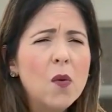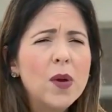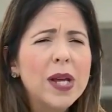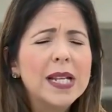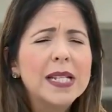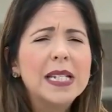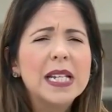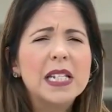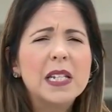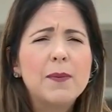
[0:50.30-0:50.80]

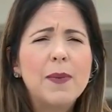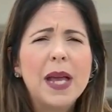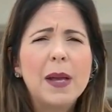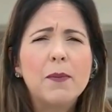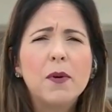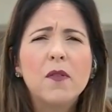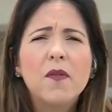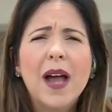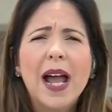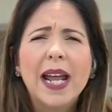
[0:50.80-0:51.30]
We
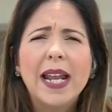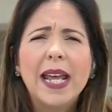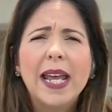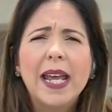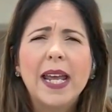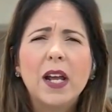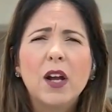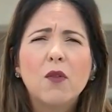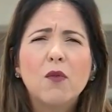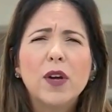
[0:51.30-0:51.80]
anticipate
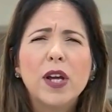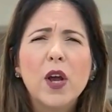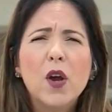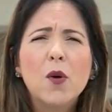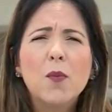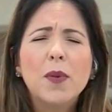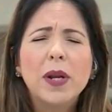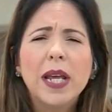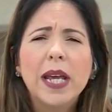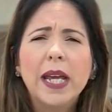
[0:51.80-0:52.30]
providing a
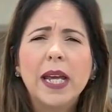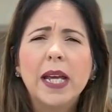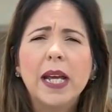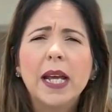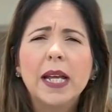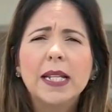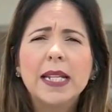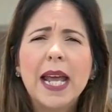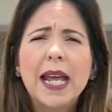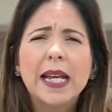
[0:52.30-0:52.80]

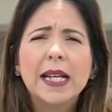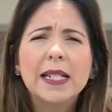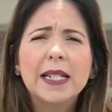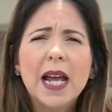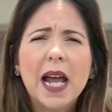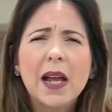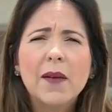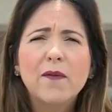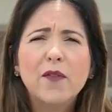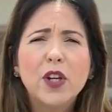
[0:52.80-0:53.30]
reopening day and
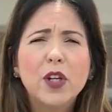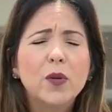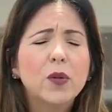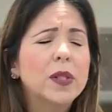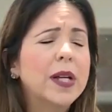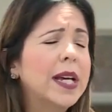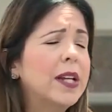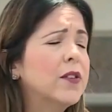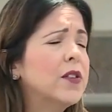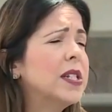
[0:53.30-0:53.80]
time for
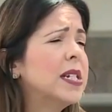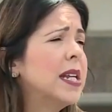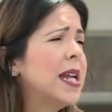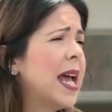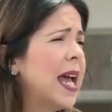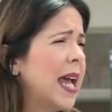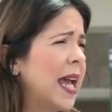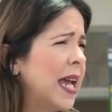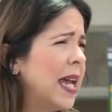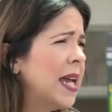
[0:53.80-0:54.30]
you later
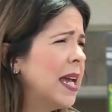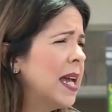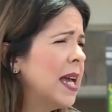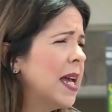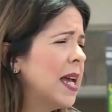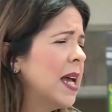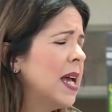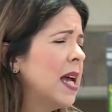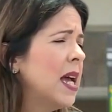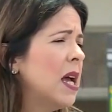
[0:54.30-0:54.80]
today.
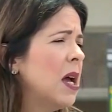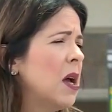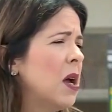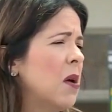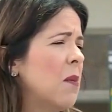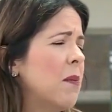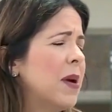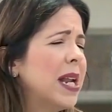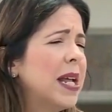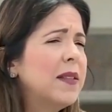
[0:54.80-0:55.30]

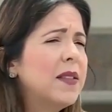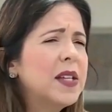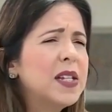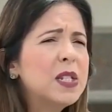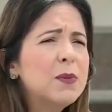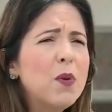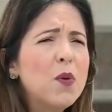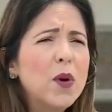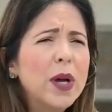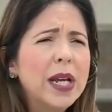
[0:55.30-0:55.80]
But at
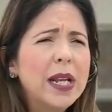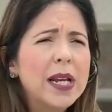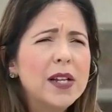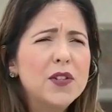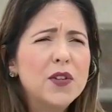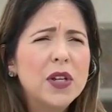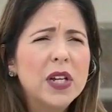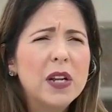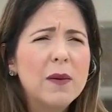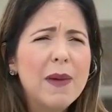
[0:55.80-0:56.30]
this point,
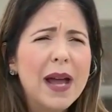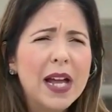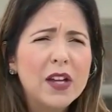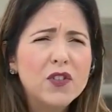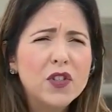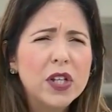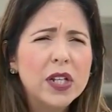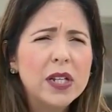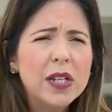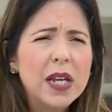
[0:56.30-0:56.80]
as you can
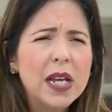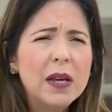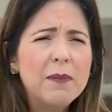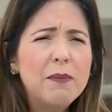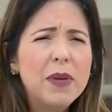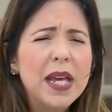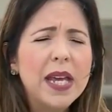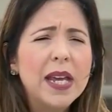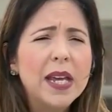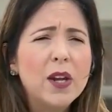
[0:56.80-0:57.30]
imagine,
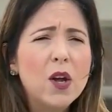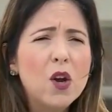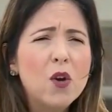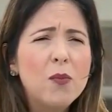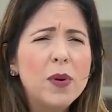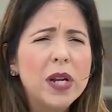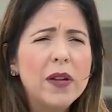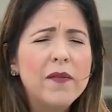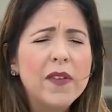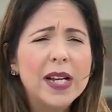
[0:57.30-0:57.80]
it being an
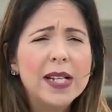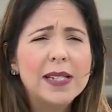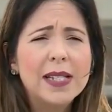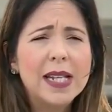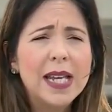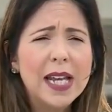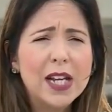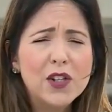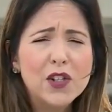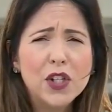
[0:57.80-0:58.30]
open
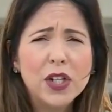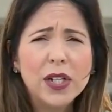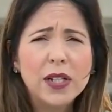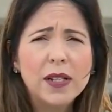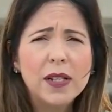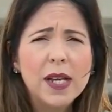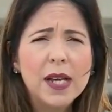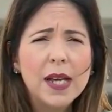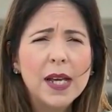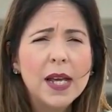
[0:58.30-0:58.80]

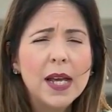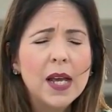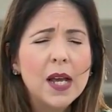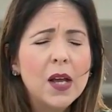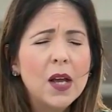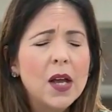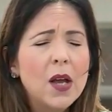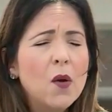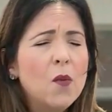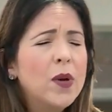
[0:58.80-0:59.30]
investigation,
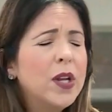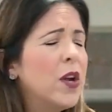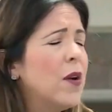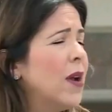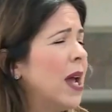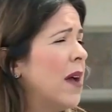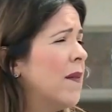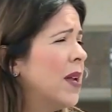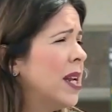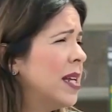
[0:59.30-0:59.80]
we
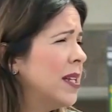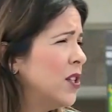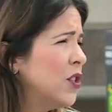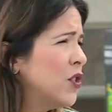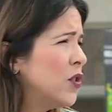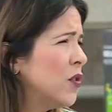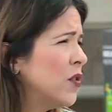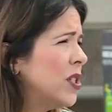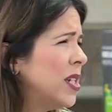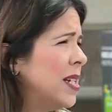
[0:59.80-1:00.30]
don't have any
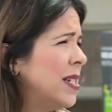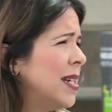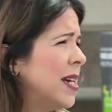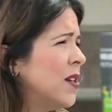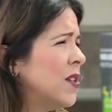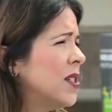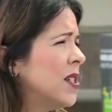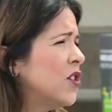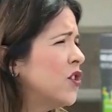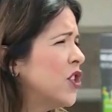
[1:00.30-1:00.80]
additional
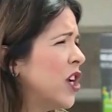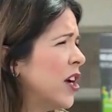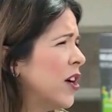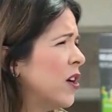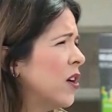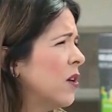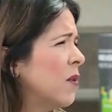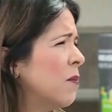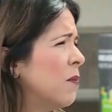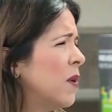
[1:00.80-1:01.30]
details to
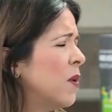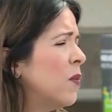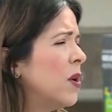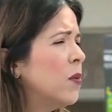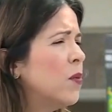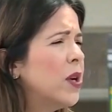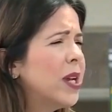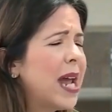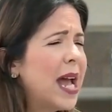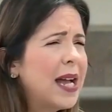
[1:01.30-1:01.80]
share, but
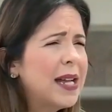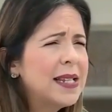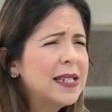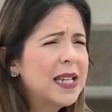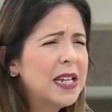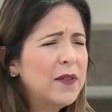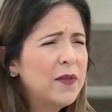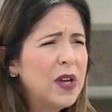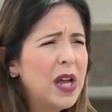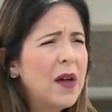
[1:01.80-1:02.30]
we would
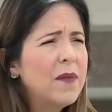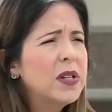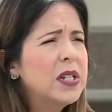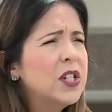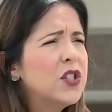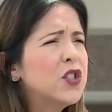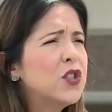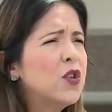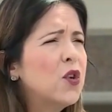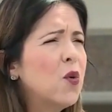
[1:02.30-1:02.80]
ask that if you have
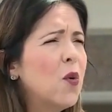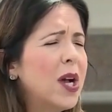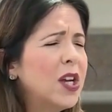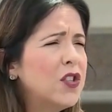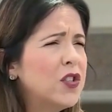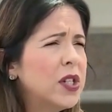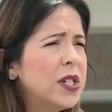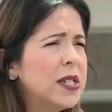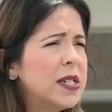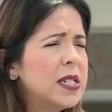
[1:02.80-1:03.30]
additional
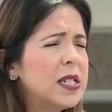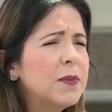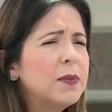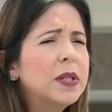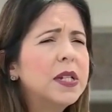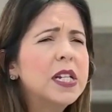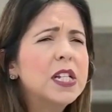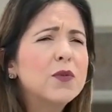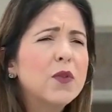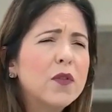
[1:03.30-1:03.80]
questions to
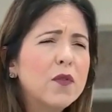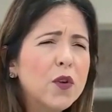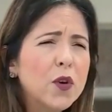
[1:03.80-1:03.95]
please